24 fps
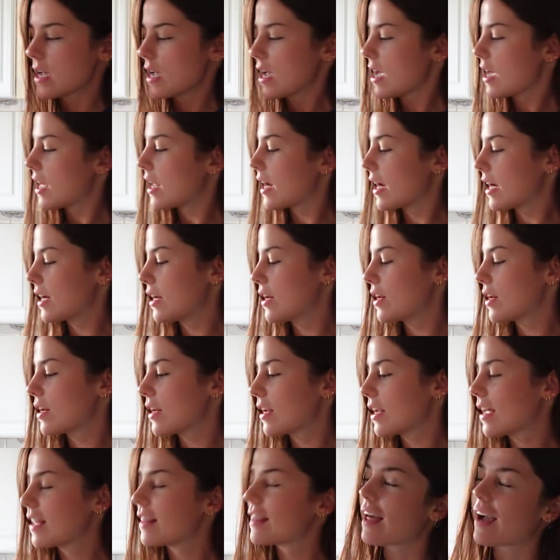And
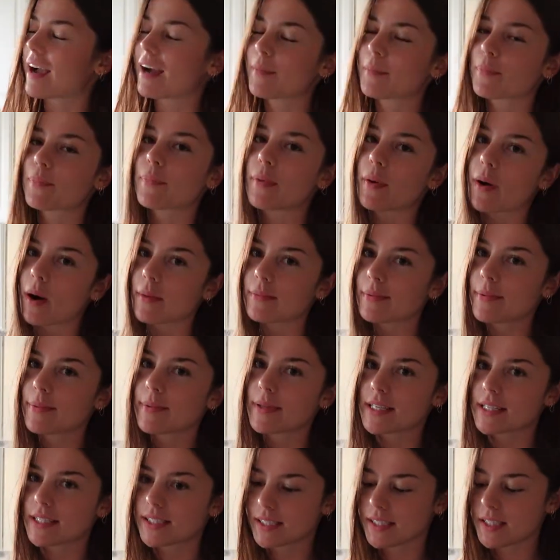that
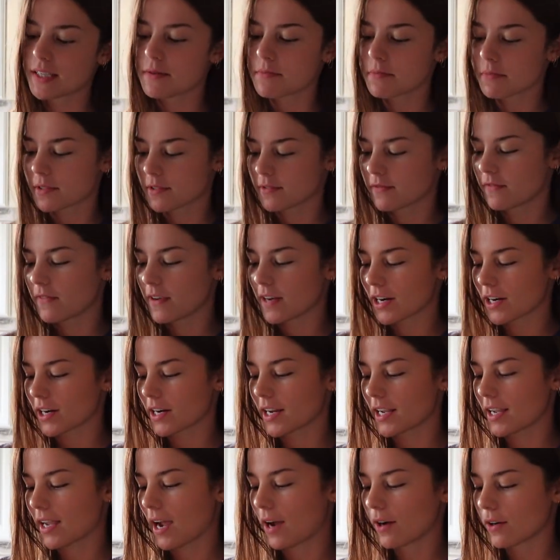probably seems very
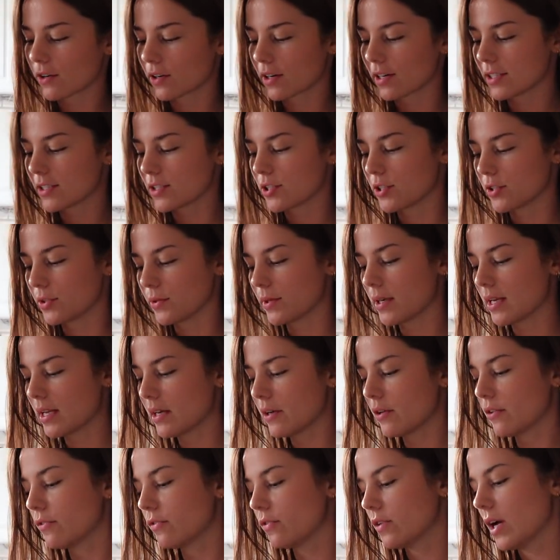
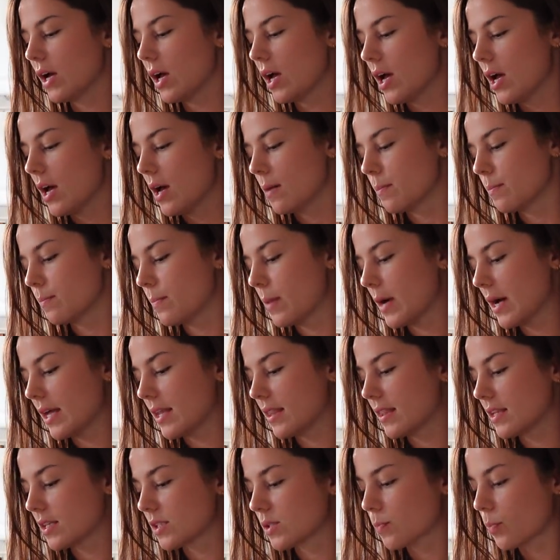counterintuitive,
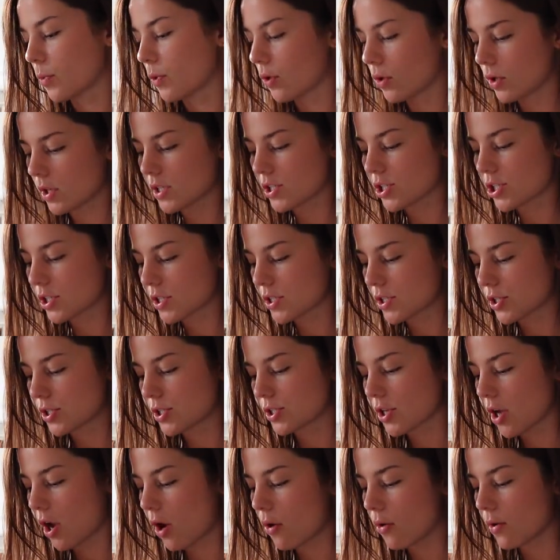but this bowl is just
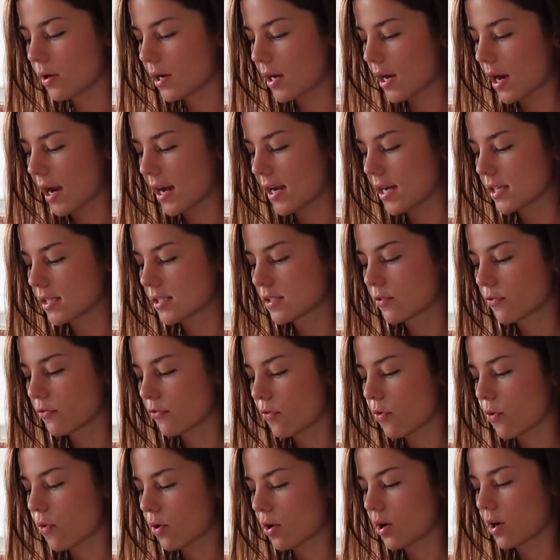so nice
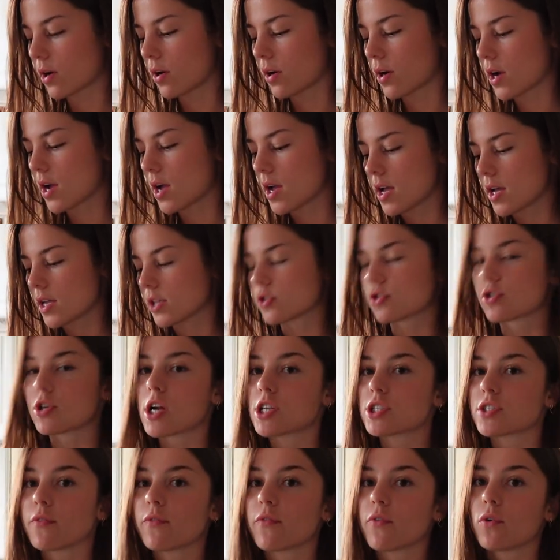for
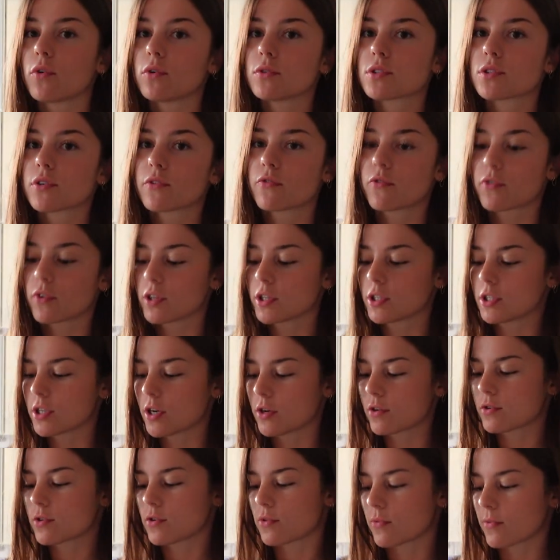stretch and folds and for the
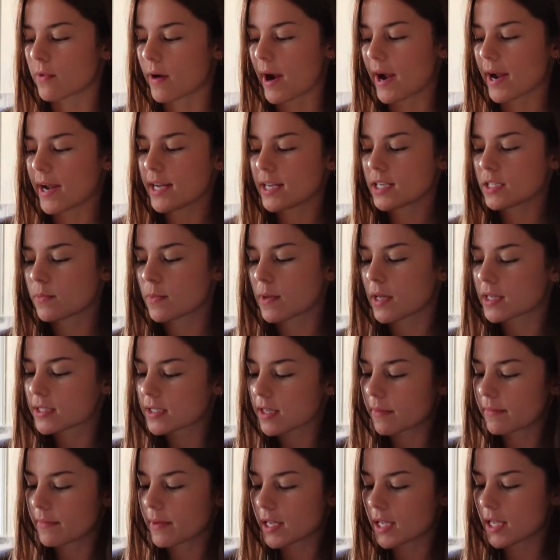dough to rise because
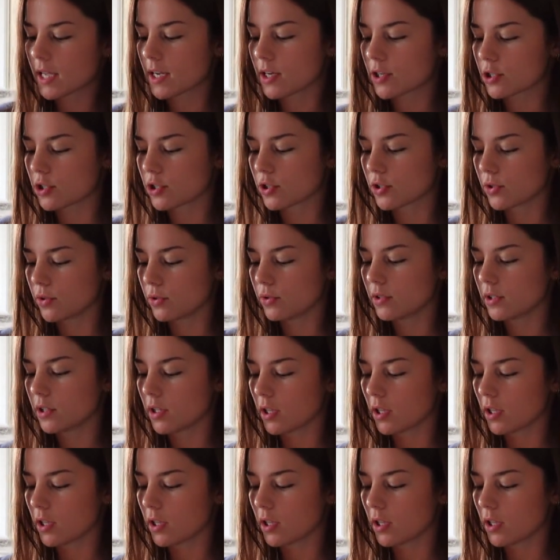I'm making 2